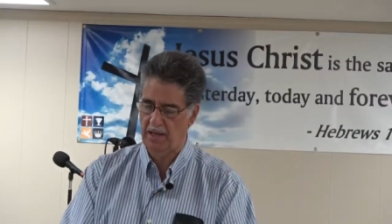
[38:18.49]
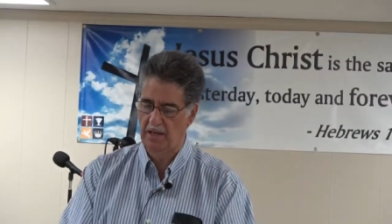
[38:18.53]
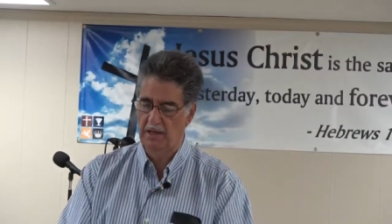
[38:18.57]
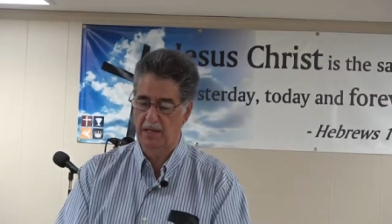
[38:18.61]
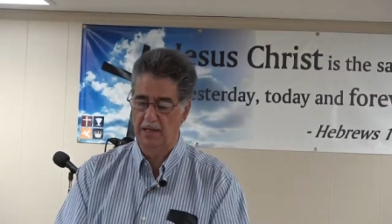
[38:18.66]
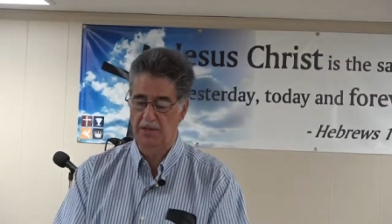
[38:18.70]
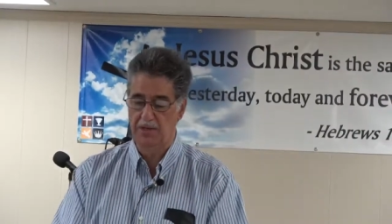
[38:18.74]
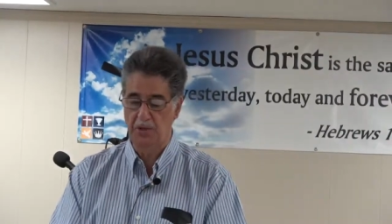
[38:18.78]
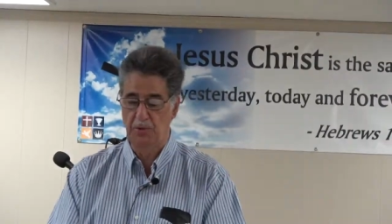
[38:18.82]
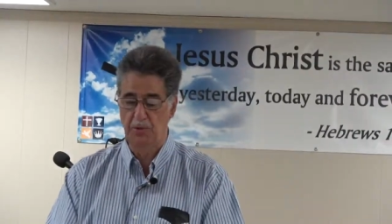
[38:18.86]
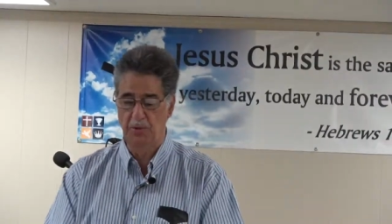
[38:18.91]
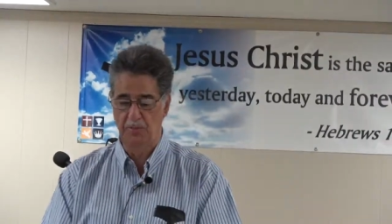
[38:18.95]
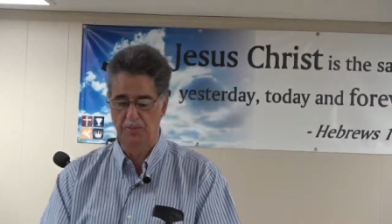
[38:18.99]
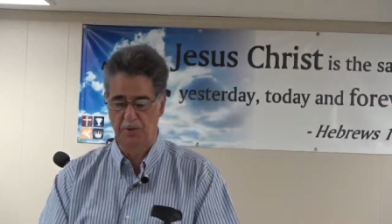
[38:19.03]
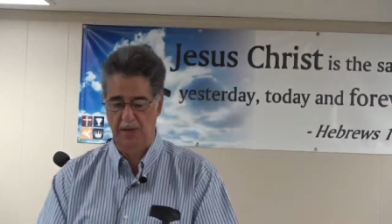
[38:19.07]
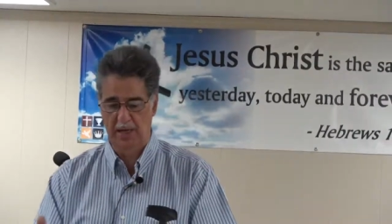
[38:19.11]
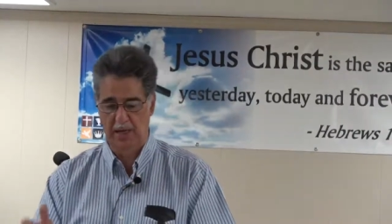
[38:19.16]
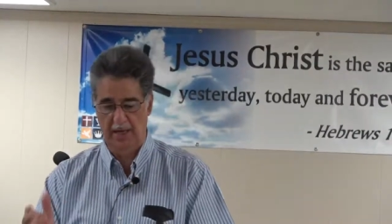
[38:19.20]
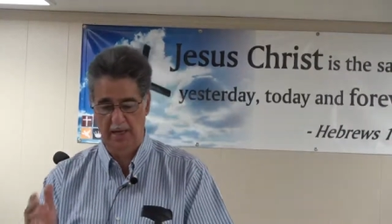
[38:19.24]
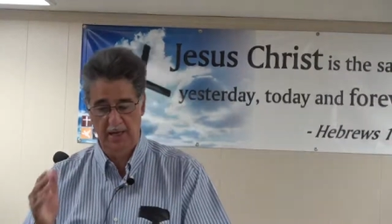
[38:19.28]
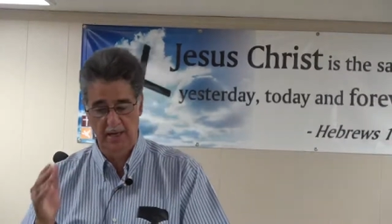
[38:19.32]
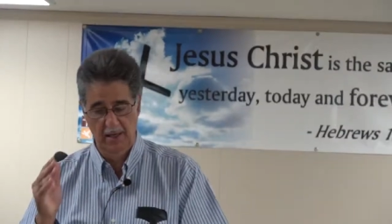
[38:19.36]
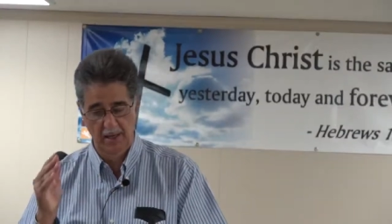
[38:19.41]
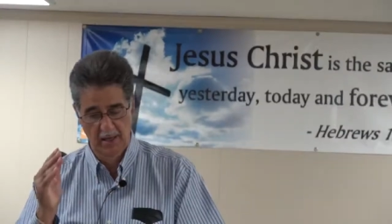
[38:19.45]
unless you
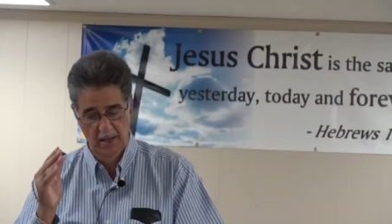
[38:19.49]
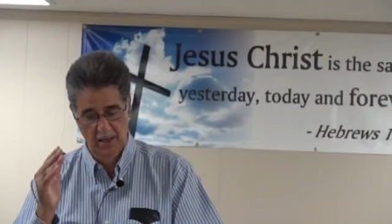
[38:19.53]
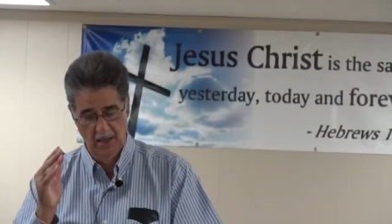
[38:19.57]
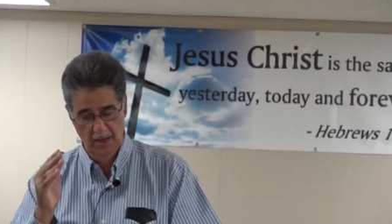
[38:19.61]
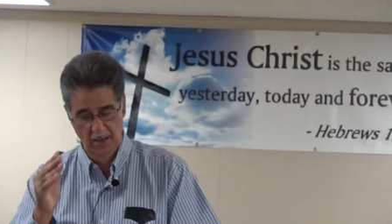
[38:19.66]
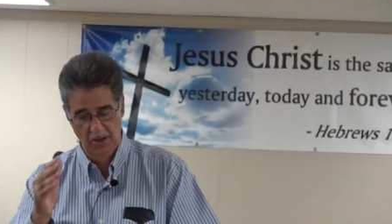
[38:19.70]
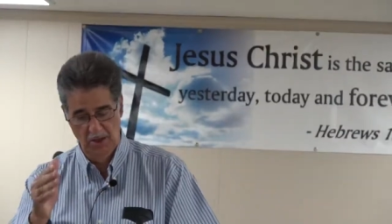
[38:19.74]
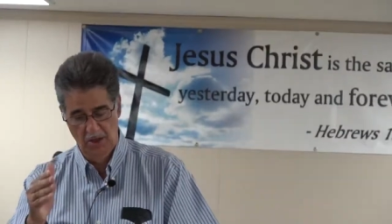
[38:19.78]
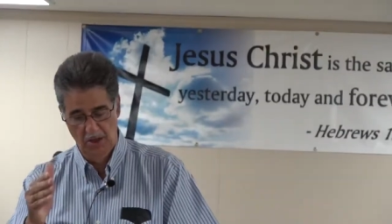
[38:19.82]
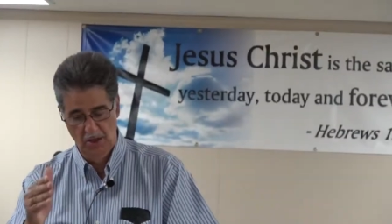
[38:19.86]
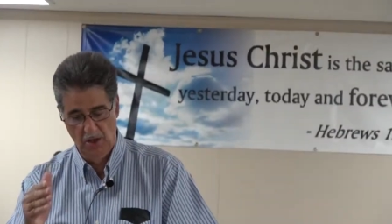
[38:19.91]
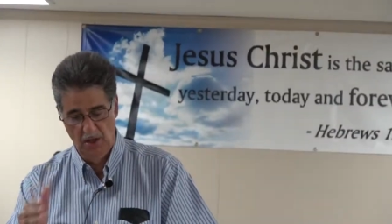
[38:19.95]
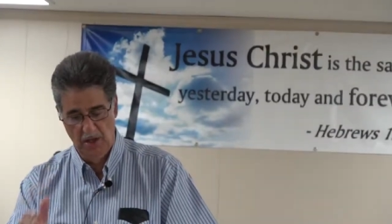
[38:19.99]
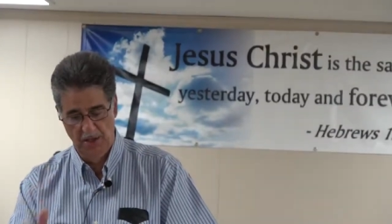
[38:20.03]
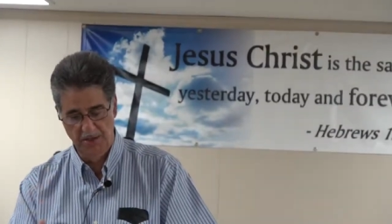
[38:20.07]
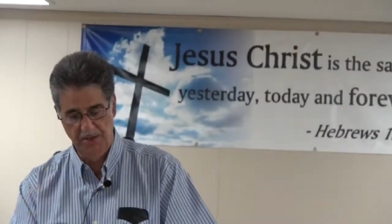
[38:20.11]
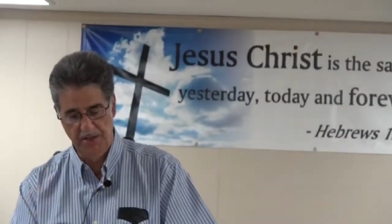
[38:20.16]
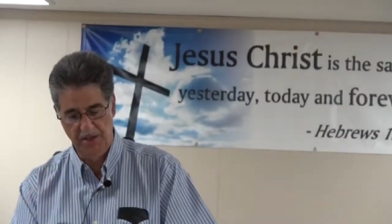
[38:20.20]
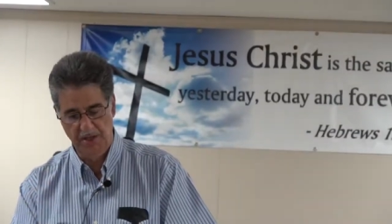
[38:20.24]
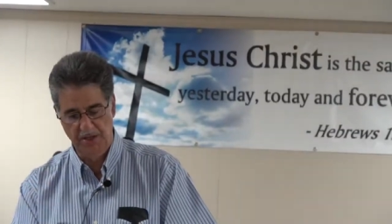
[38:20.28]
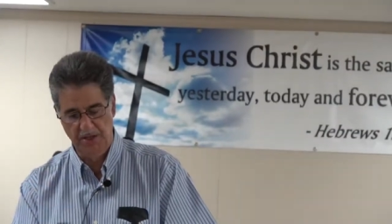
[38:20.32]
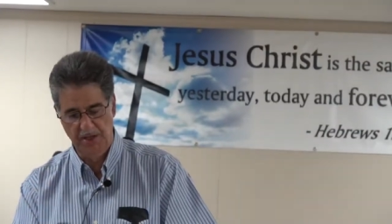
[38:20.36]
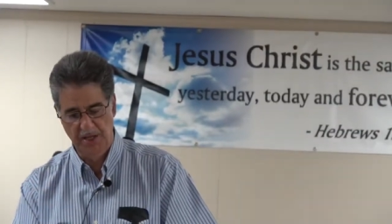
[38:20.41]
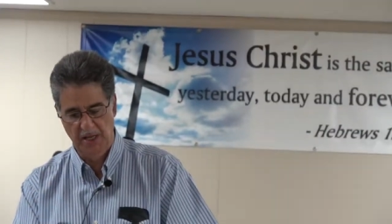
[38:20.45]
apply John
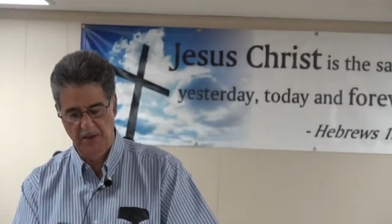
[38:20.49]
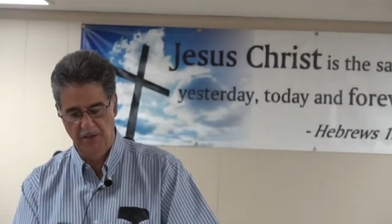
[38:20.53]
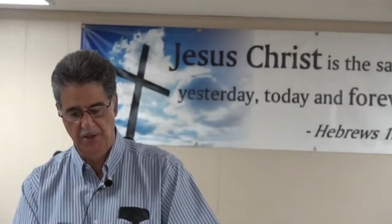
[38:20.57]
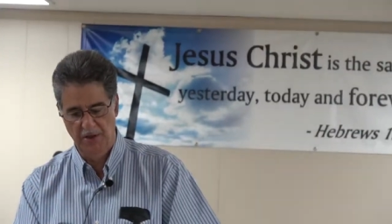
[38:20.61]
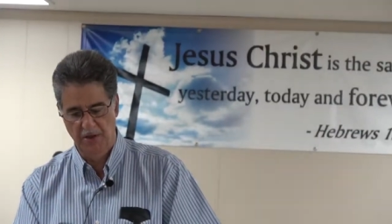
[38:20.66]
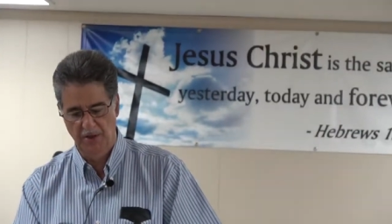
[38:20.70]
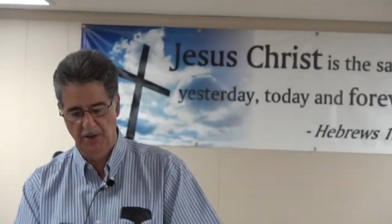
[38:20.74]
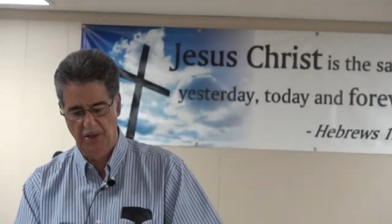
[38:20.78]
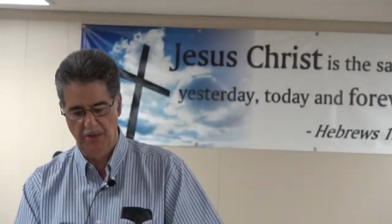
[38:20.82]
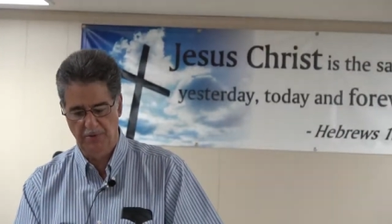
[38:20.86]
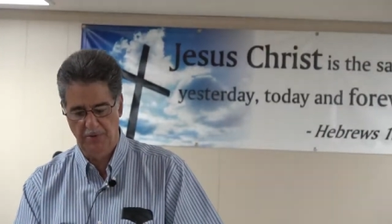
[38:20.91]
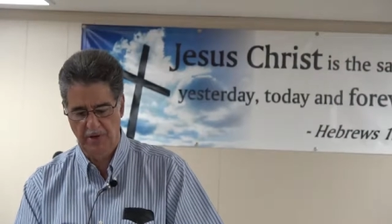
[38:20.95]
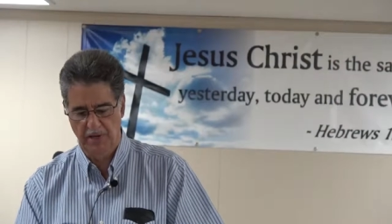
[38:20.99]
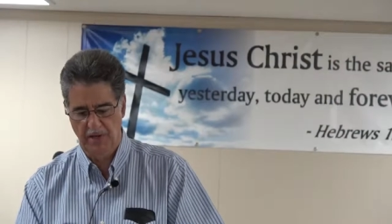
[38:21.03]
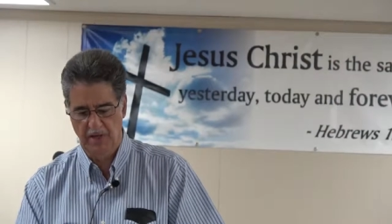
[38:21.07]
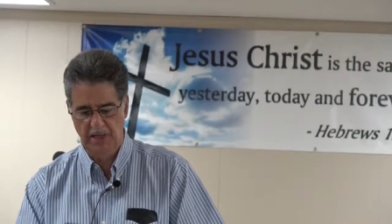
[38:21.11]
16, 33.